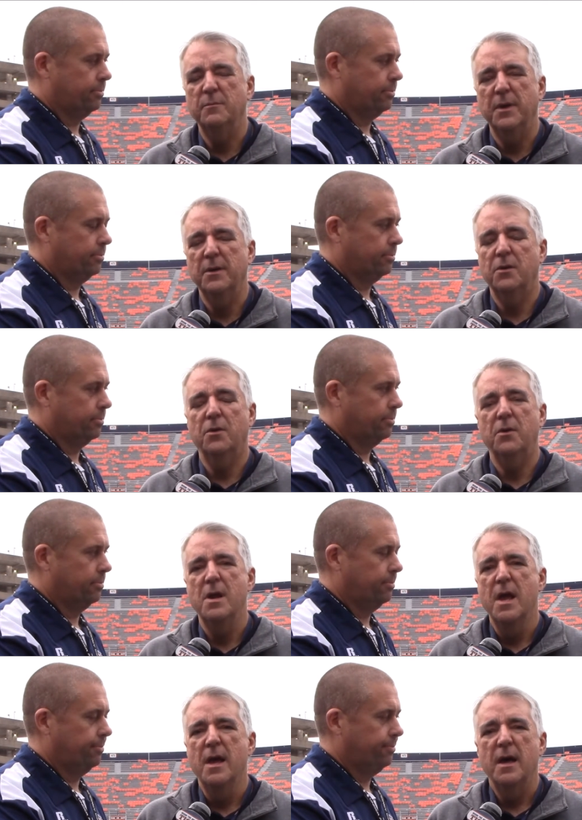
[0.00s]
Speaker 1: being hurt.
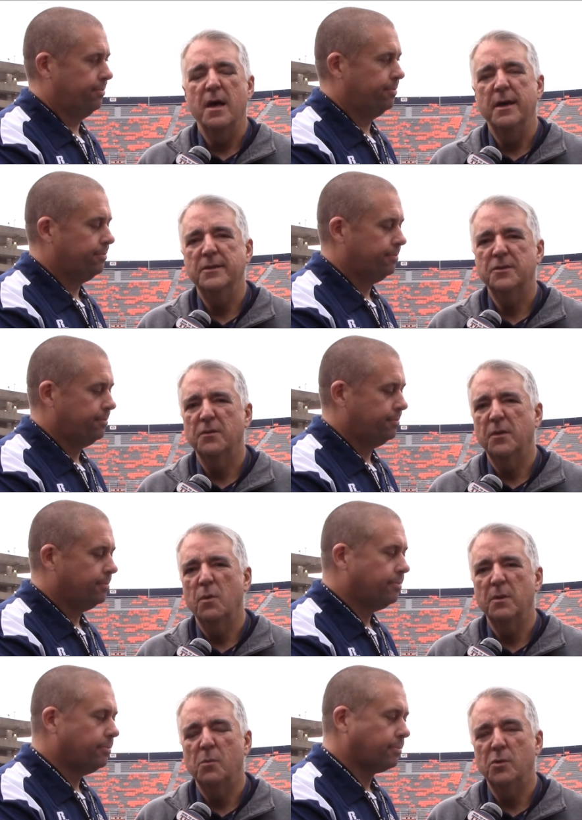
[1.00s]
Uh, he's certainly one
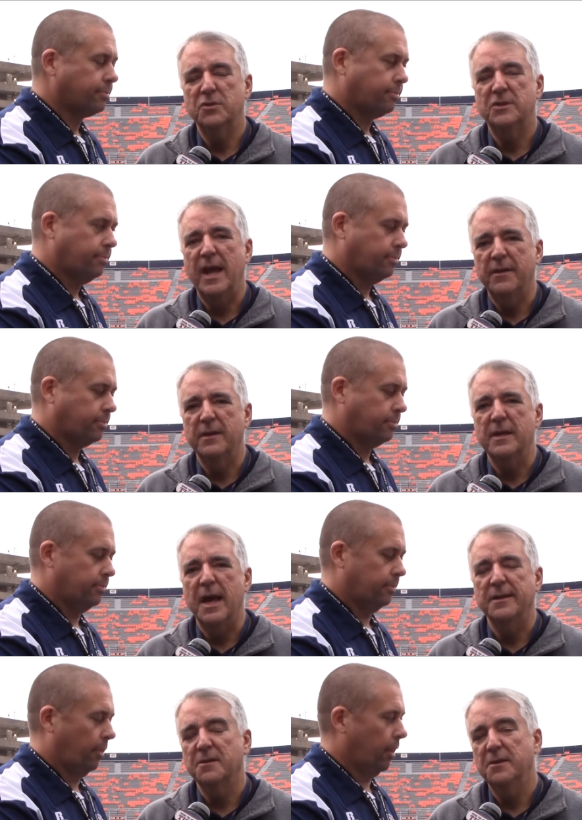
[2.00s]
of the most talented
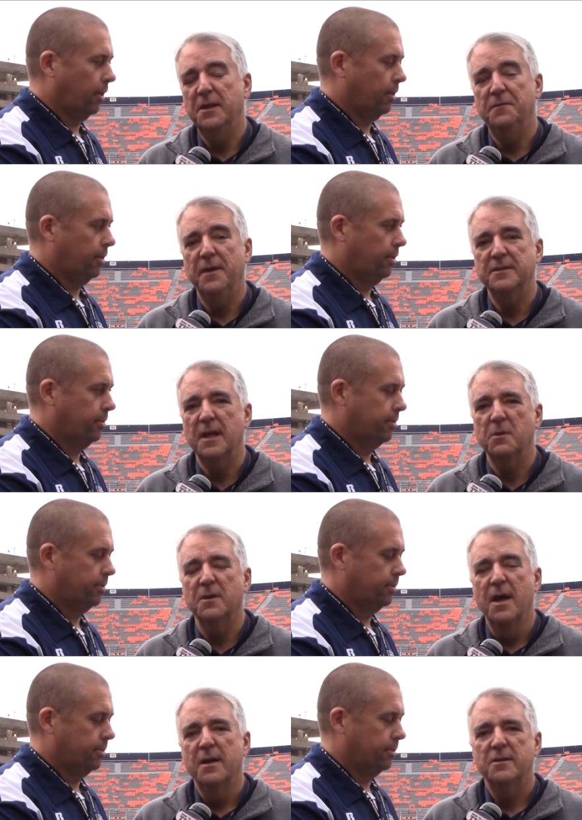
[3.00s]
guys on defense. I'm going
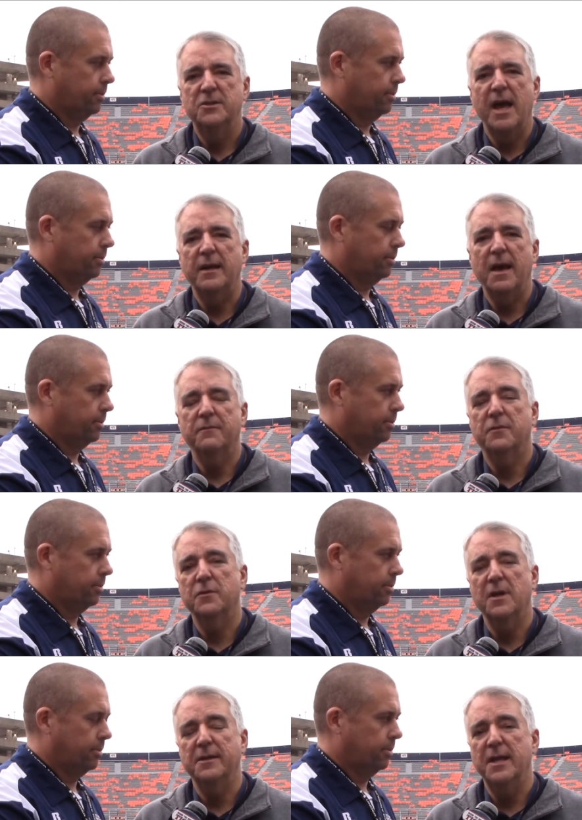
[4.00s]
to shout out for
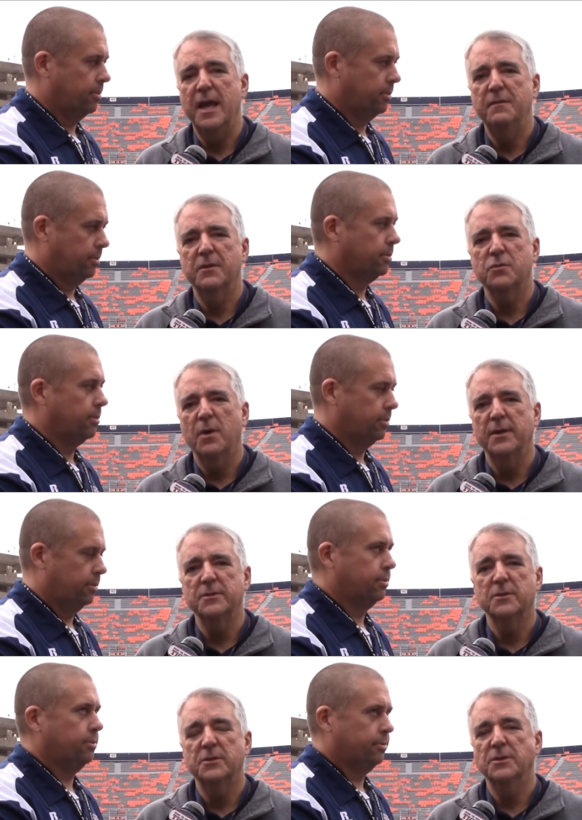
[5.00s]
Dontavius
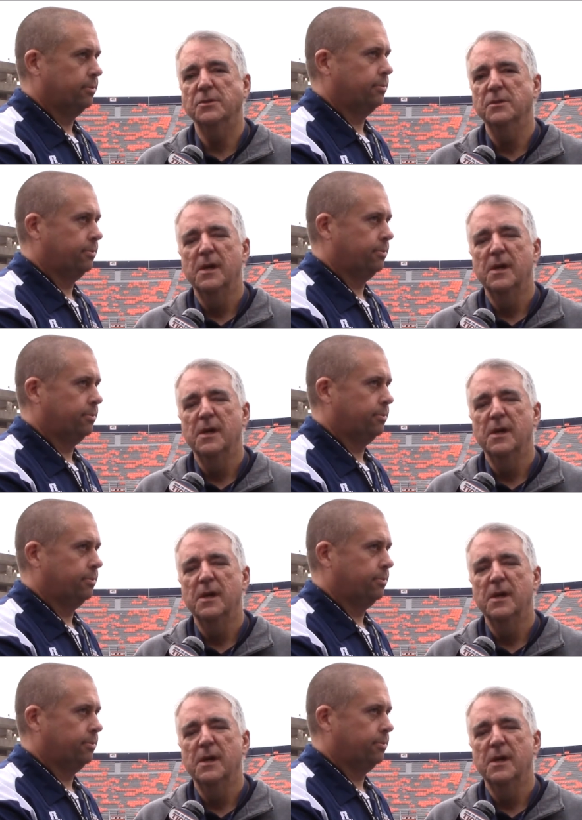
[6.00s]
Russell too.